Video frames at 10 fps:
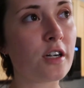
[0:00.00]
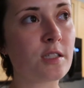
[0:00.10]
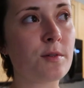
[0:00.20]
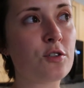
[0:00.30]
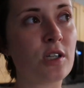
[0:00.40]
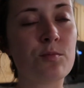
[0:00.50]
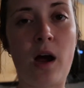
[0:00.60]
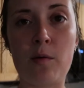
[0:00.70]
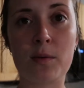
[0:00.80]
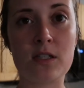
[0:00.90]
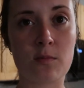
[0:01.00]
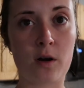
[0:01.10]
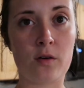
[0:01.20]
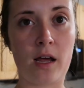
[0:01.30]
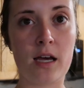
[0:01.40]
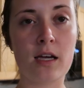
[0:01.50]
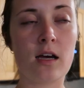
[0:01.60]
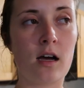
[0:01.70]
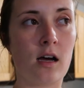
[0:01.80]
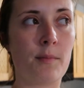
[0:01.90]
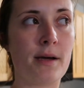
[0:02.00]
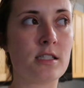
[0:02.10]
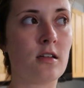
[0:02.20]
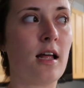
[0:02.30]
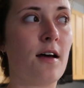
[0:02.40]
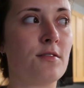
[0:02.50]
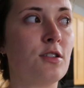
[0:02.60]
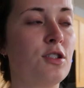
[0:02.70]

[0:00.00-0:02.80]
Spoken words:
Christmas tree probably tomorrow night. I still have to